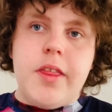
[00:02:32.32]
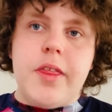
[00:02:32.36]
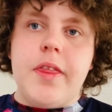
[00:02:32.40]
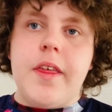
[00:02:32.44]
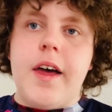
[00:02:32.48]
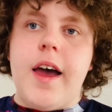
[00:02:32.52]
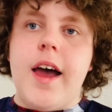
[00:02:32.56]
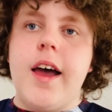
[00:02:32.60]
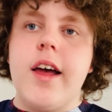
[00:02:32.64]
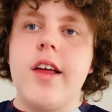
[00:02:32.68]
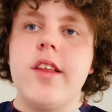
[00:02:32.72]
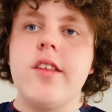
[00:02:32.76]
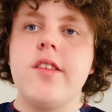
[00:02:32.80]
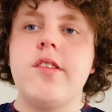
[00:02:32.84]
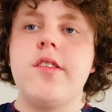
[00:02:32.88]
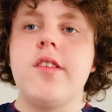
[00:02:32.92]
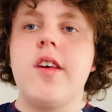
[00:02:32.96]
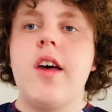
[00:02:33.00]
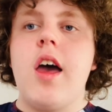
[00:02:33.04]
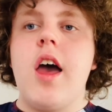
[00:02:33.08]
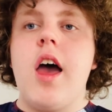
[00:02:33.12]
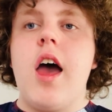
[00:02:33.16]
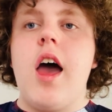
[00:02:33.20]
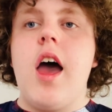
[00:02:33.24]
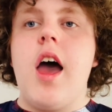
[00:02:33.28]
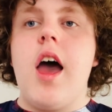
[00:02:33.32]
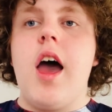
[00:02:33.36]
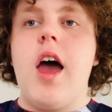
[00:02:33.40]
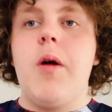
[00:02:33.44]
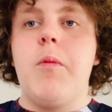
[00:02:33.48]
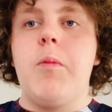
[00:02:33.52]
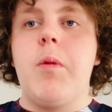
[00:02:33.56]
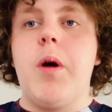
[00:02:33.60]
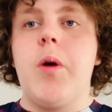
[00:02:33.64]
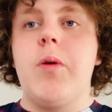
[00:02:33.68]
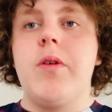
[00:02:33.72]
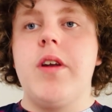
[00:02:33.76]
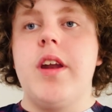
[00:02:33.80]
that,
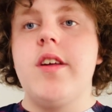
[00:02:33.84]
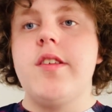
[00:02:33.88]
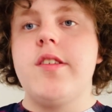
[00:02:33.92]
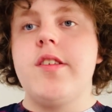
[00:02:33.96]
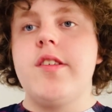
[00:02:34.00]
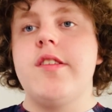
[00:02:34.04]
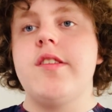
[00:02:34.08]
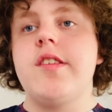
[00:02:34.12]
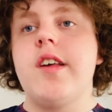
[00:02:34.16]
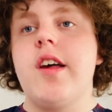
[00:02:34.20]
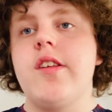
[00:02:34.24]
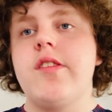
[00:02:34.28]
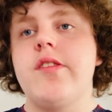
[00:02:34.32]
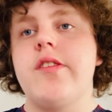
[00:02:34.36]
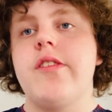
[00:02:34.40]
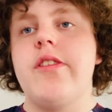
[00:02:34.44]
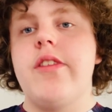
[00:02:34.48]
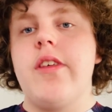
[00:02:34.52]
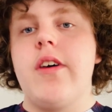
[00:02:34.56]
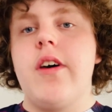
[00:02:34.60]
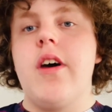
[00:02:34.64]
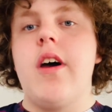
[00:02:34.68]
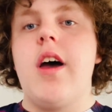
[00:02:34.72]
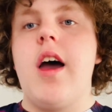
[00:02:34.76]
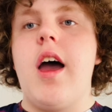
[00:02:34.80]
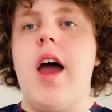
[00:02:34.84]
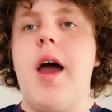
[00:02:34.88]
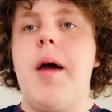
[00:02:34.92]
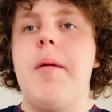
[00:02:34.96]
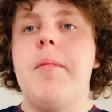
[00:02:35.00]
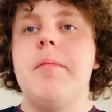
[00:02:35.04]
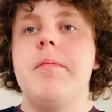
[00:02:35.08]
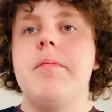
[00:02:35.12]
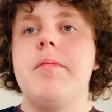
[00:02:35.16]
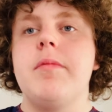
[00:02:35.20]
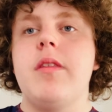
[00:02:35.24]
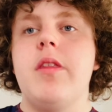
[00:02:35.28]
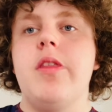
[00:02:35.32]
well, Nyssa says that
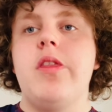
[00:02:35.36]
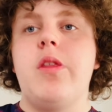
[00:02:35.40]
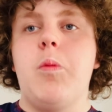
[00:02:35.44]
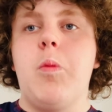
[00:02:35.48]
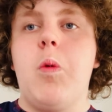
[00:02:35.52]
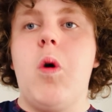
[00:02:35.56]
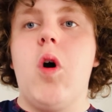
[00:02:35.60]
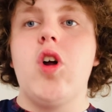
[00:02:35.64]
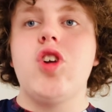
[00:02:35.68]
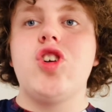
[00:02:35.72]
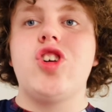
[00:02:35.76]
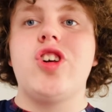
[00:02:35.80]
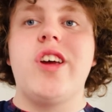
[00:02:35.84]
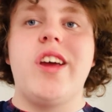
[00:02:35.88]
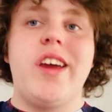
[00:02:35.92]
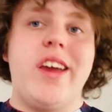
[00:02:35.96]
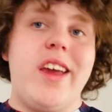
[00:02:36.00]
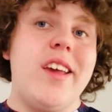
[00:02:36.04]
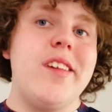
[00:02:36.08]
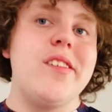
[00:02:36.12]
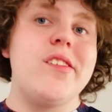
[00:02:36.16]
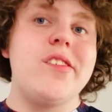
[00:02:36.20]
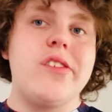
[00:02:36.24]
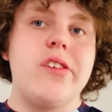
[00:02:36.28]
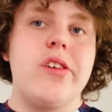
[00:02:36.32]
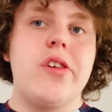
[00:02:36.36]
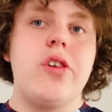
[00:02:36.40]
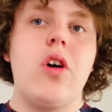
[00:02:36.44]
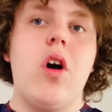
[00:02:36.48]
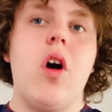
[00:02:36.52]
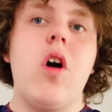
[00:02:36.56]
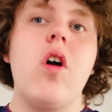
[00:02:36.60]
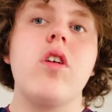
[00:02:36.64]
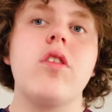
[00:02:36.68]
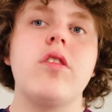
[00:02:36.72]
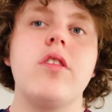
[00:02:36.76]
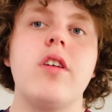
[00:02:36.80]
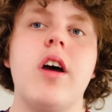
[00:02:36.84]
the Watcher is the
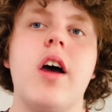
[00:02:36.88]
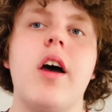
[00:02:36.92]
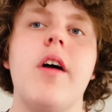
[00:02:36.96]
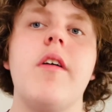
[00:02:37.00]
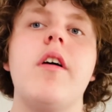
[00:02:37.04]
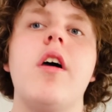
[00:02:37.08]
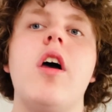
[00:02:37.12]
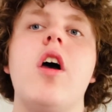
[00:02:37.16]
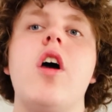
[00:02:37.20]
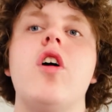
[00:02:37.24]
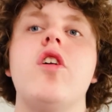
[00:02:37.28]
Doctor.